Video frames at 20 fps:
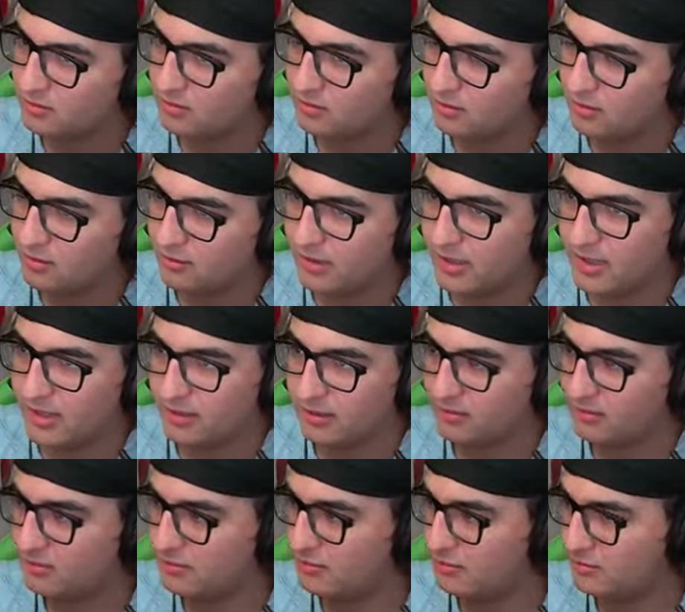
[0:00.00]
All right.
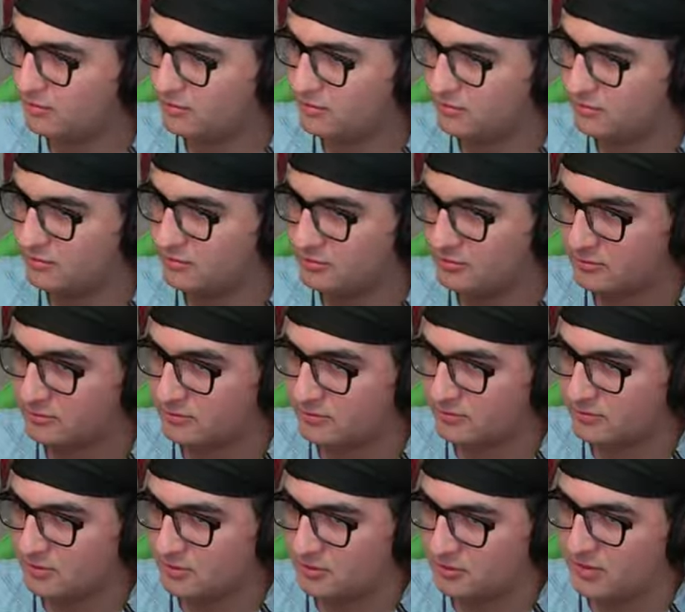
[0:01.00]

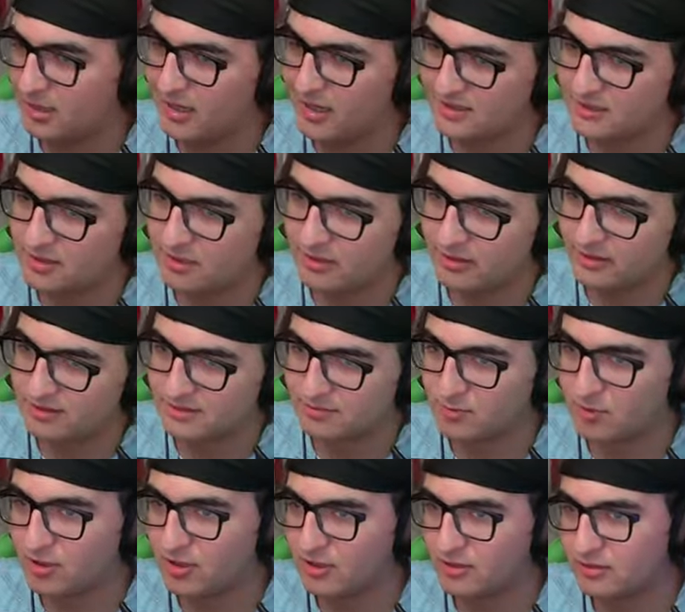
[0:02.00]
Not as hard as
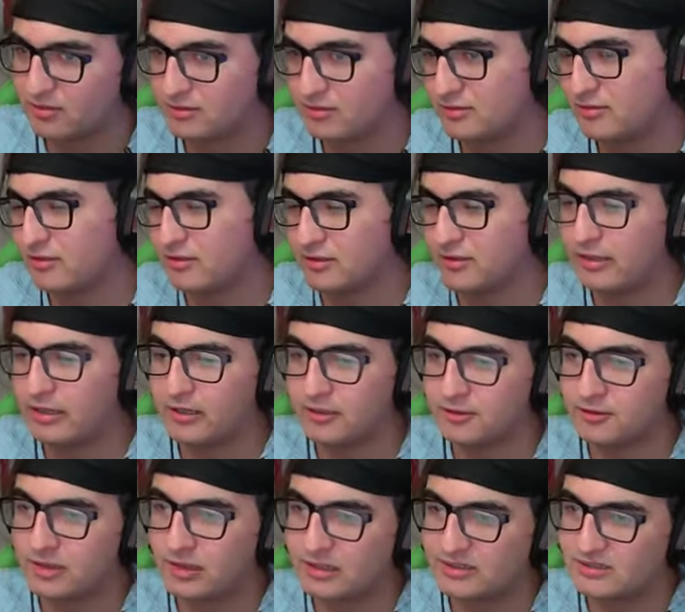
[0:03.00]
more. You're, not.
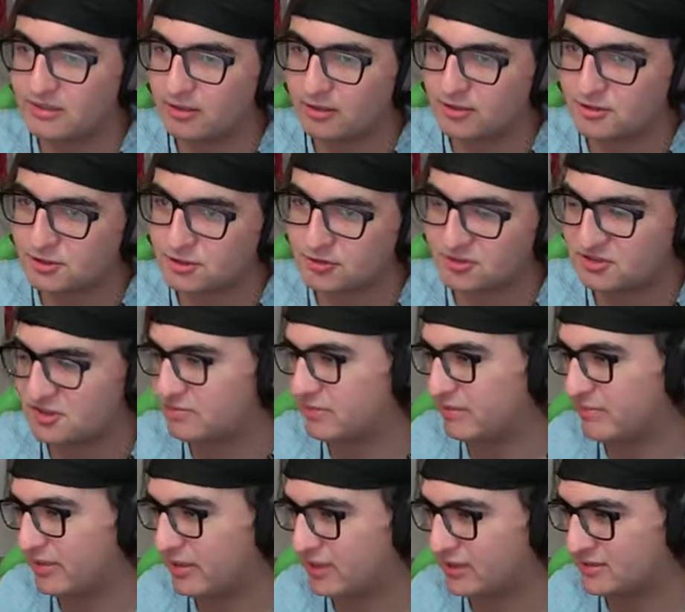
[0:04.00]
You're not as hard as you used to be,
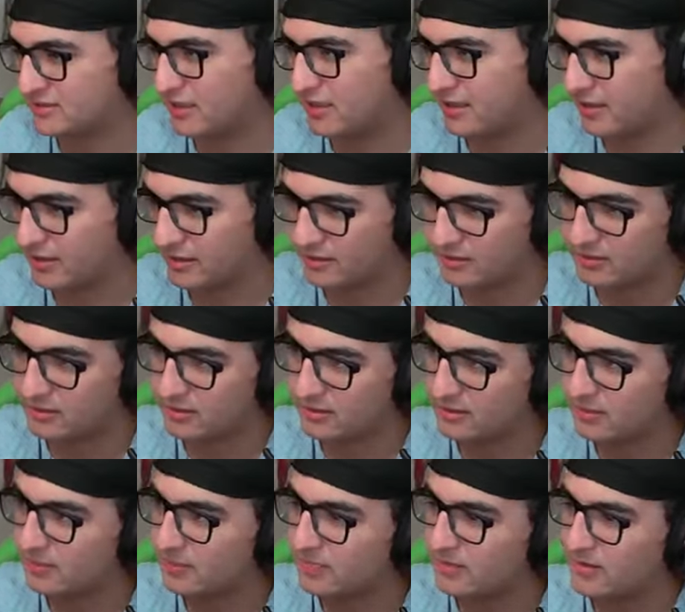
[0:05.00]
buddy. Sorry.
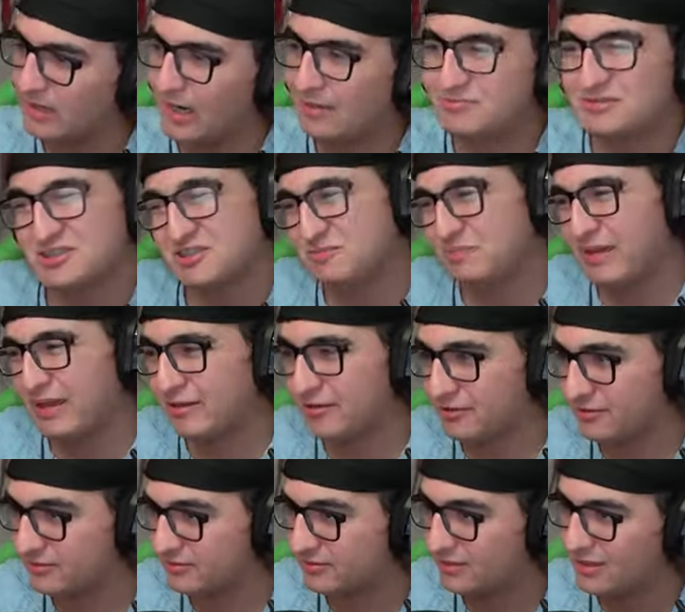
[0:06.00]
I'm just
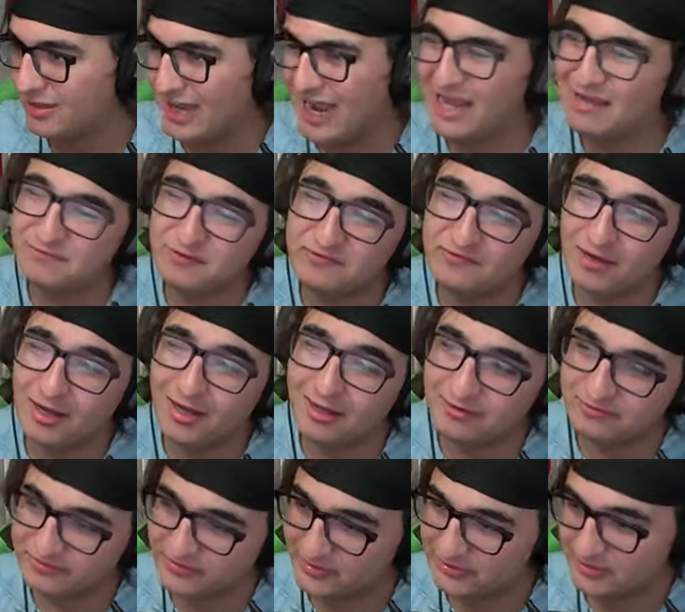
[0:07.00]
better. I've
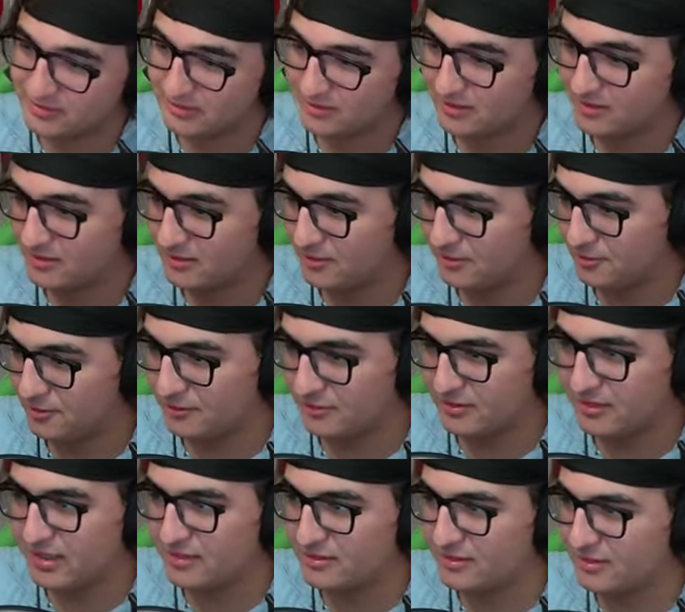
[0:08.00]
evolved. You're
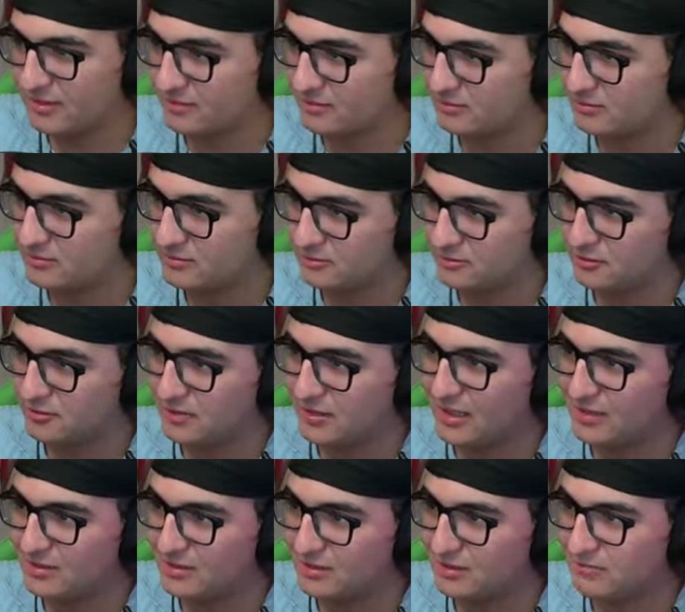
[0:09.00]
nothing. You're
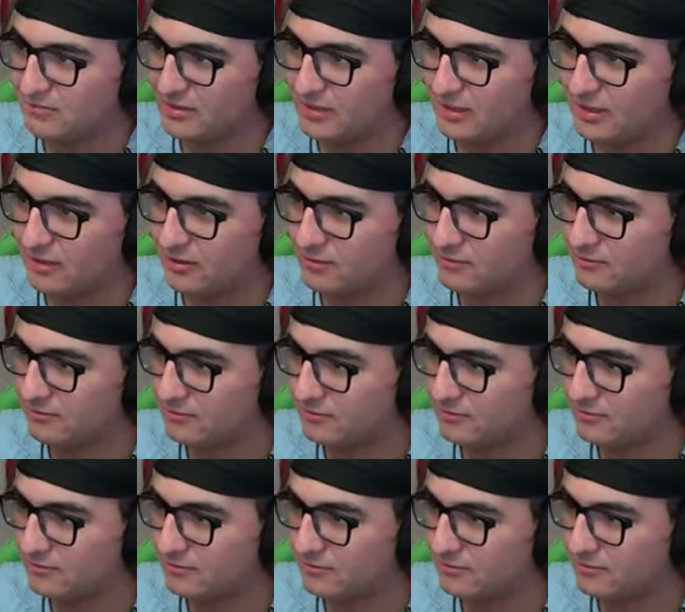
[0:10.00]
nothing to me now.